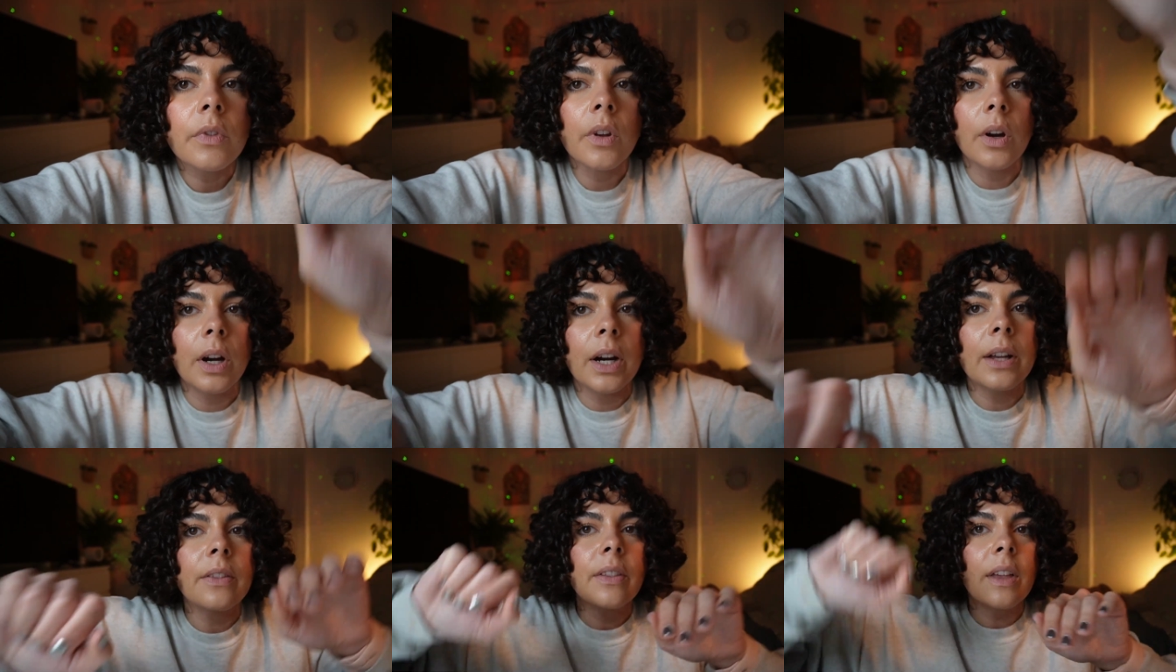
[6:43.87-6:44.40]

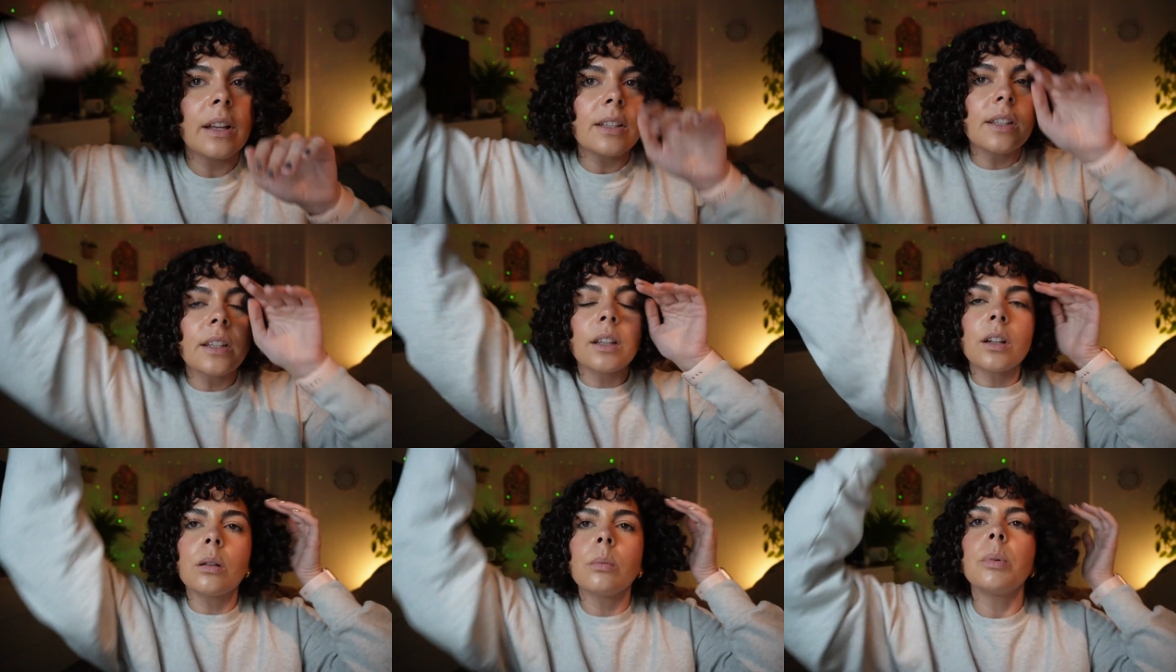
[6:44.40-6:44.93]
Alright, that's a
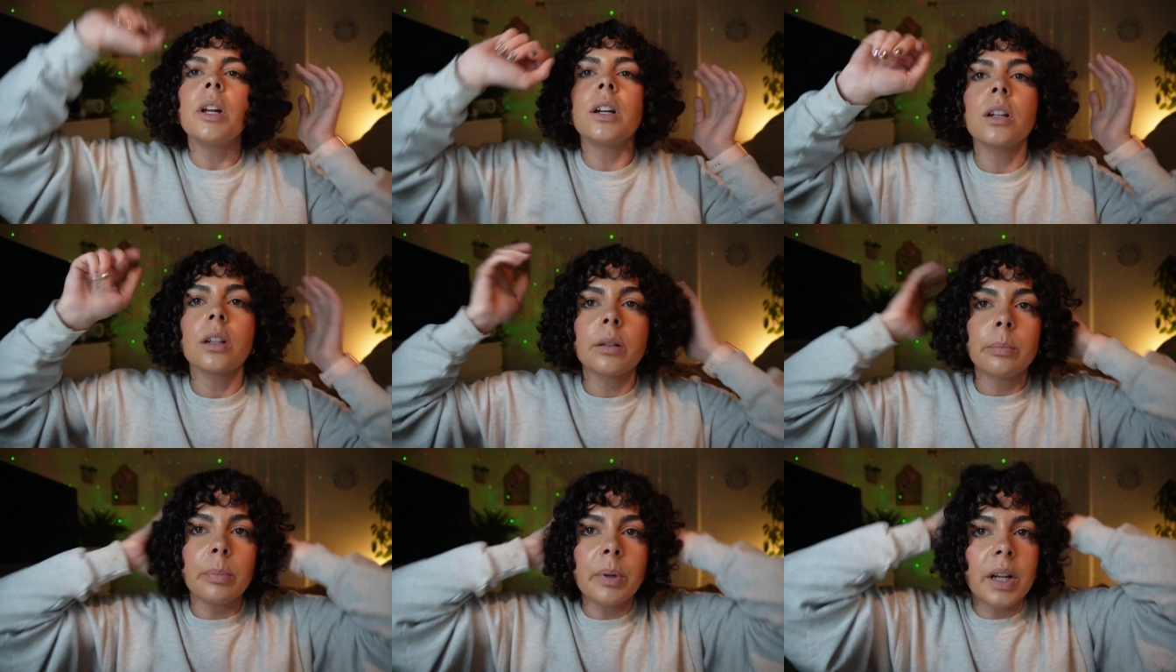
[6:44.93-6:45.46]
little
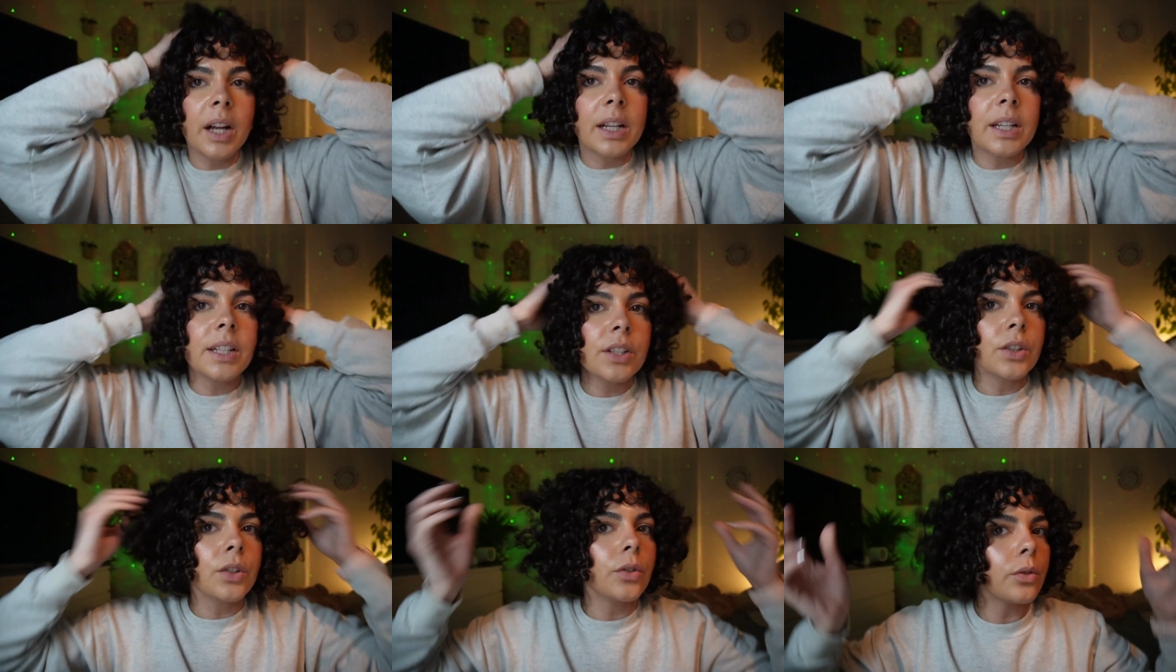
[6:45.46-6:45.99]
better, but I
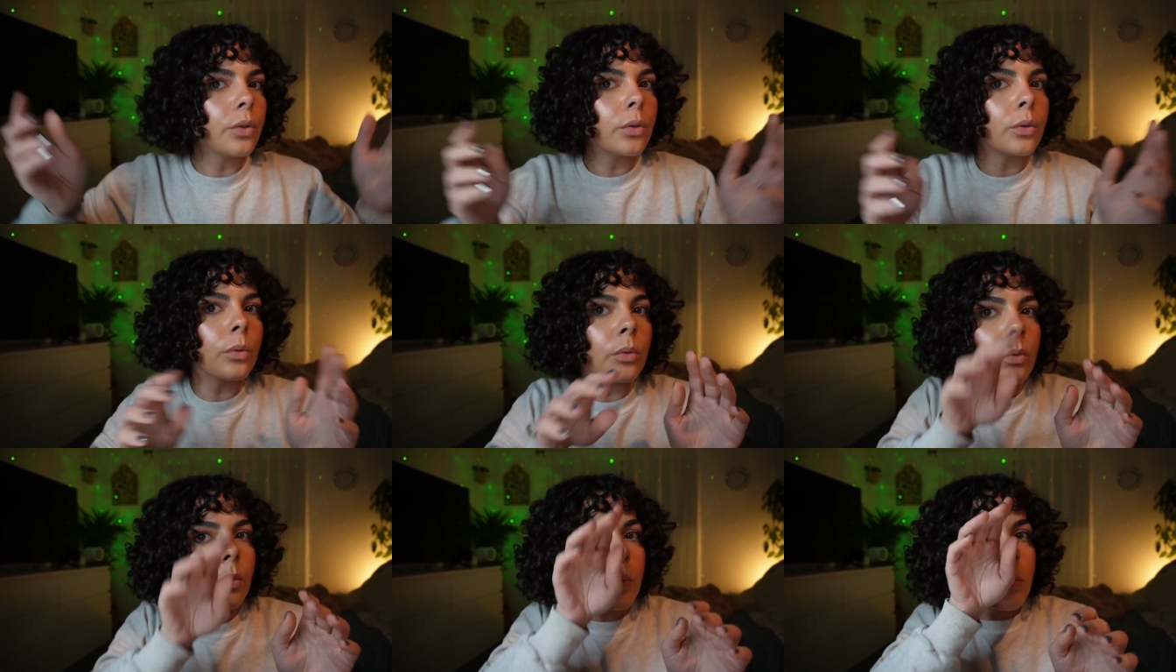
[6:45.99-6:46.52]
need
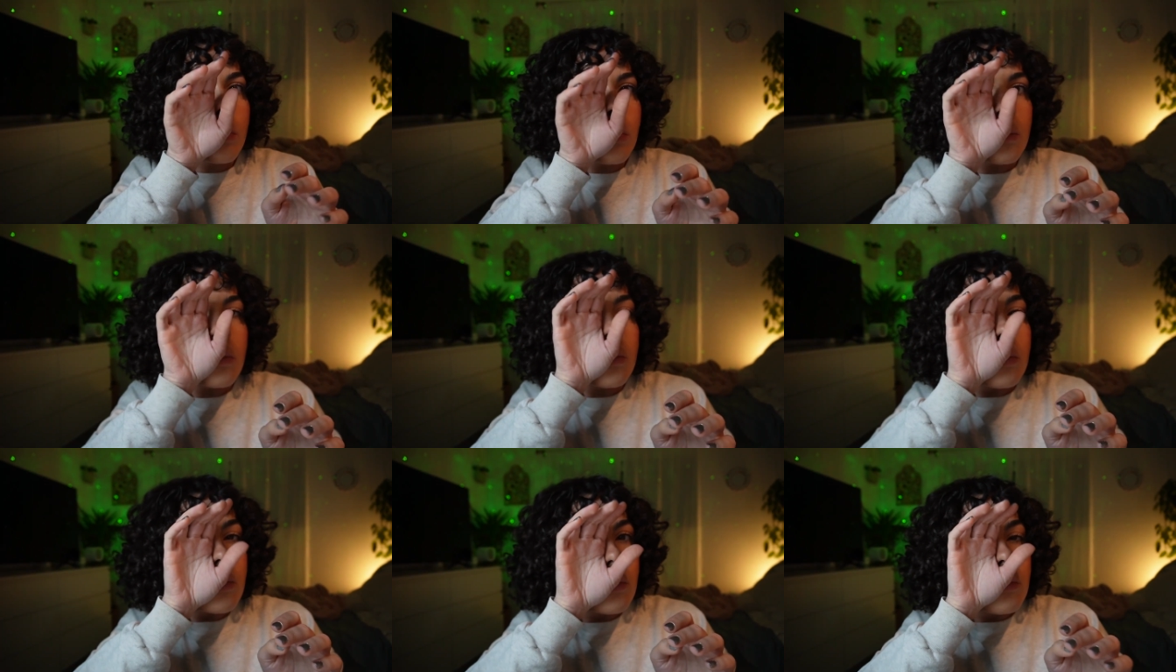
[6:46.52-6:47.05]
to
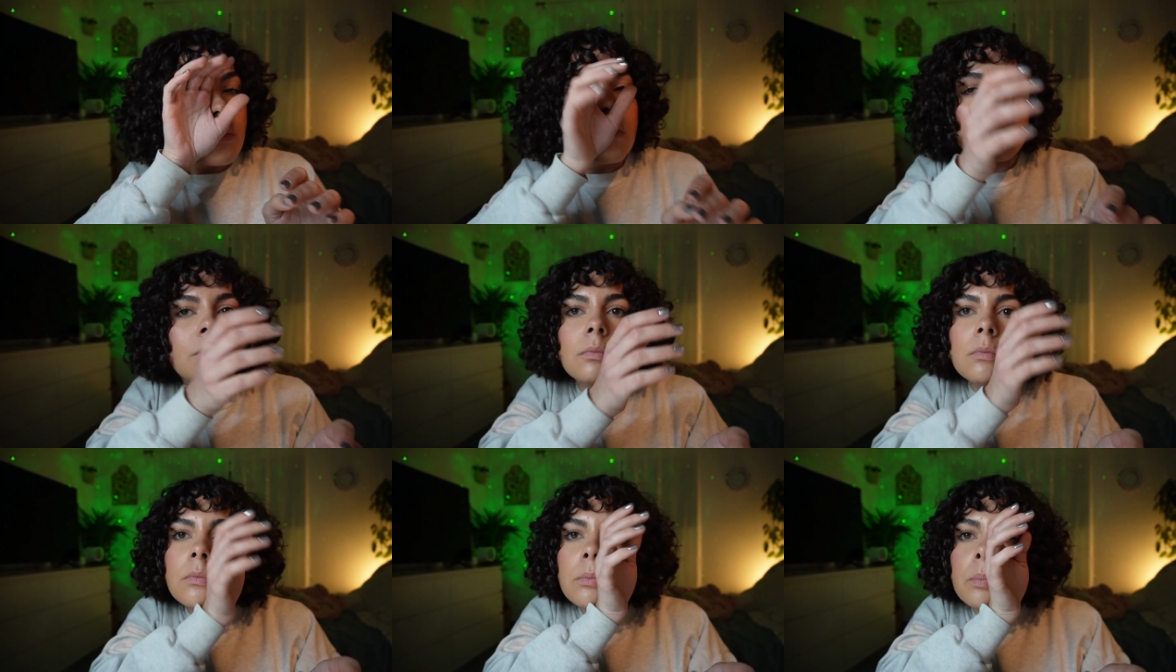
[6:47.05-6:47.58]

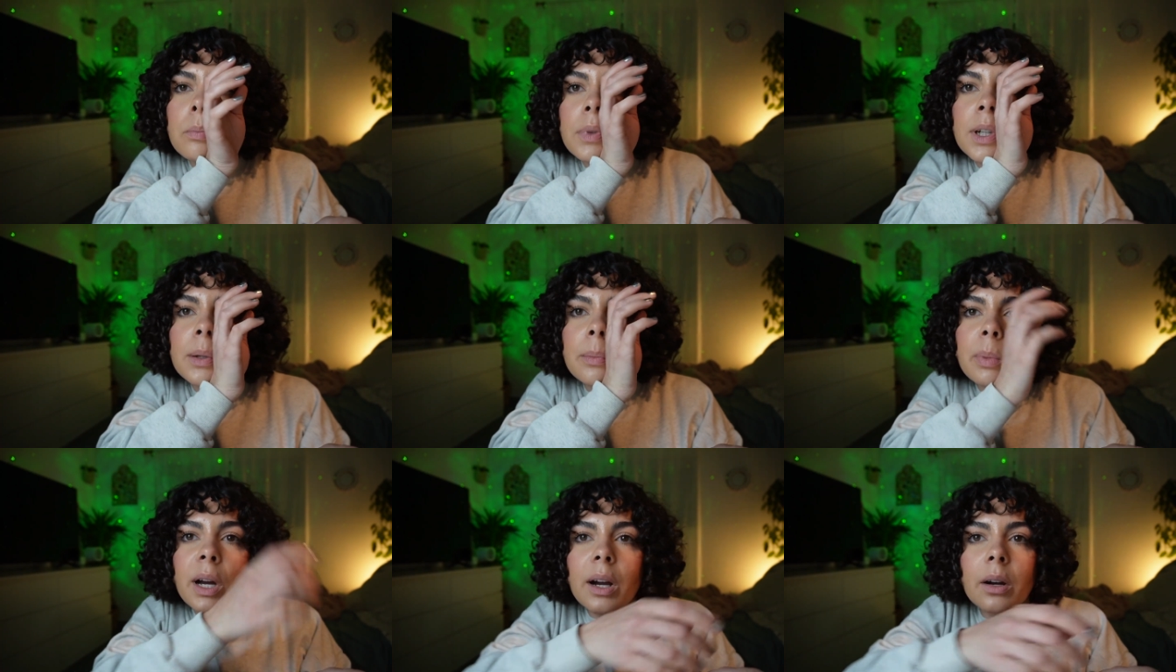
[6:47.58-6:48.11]

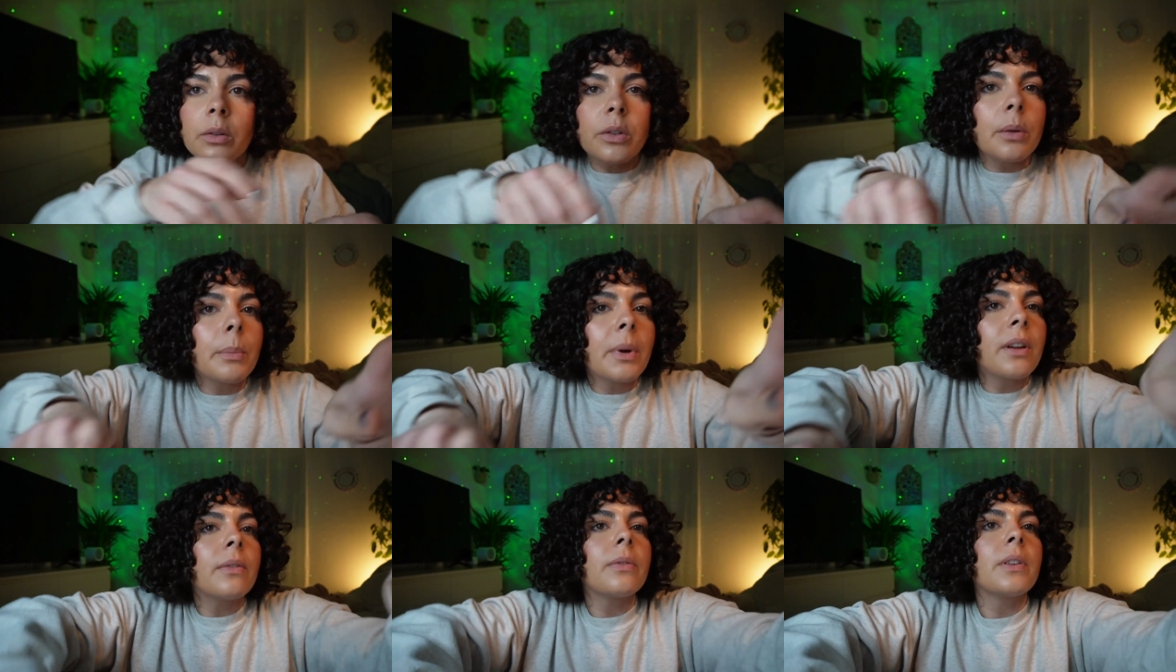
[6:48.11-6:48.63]
put powder on
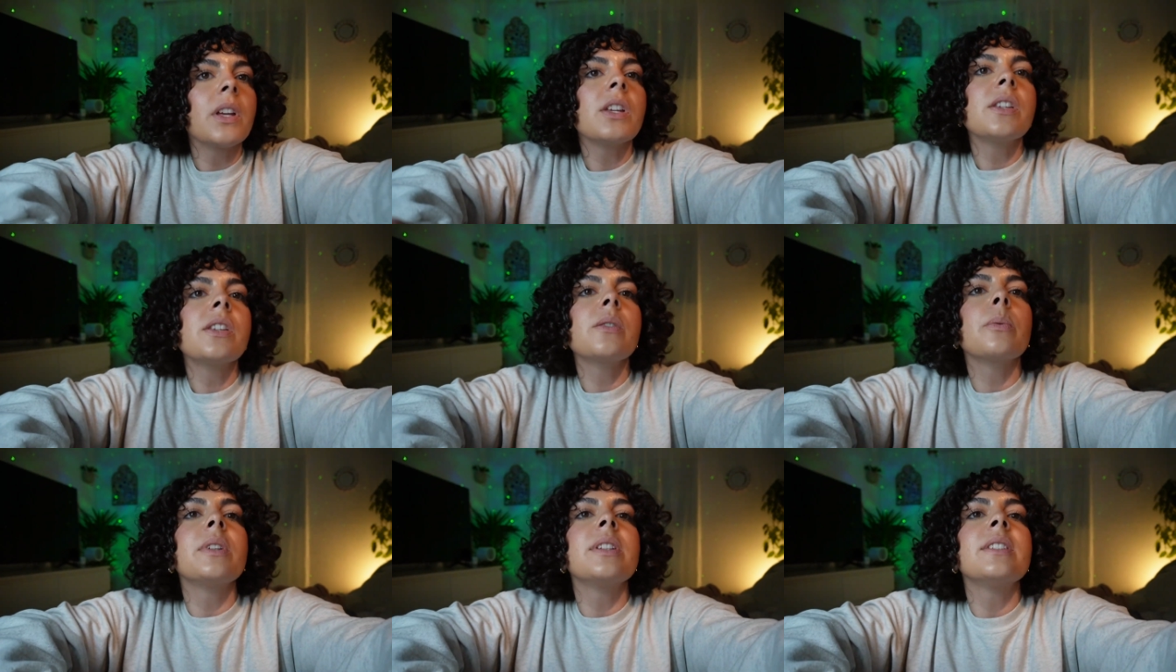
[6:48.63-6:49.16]
my
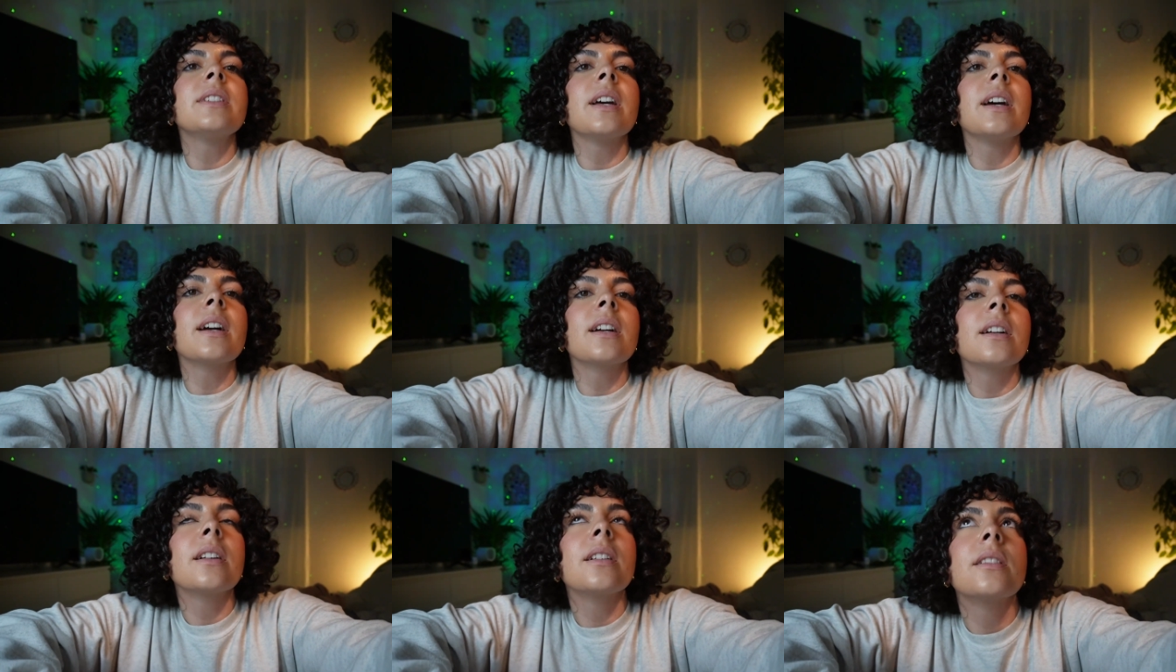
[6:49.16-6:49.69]
face. One
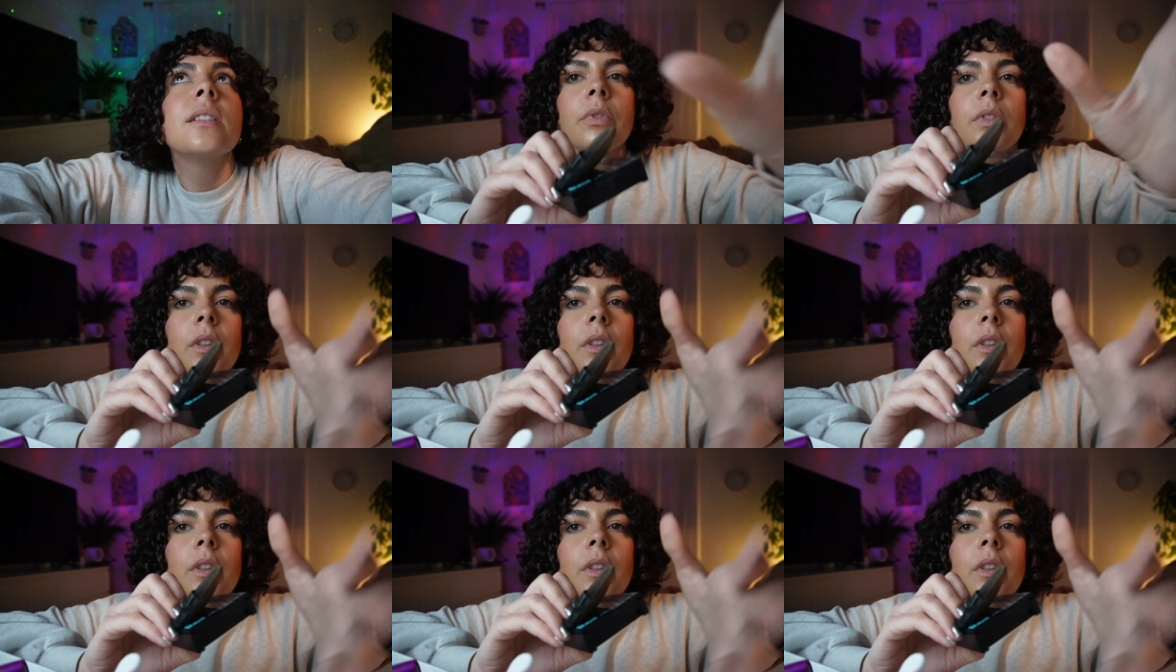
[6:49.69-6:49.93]
sec.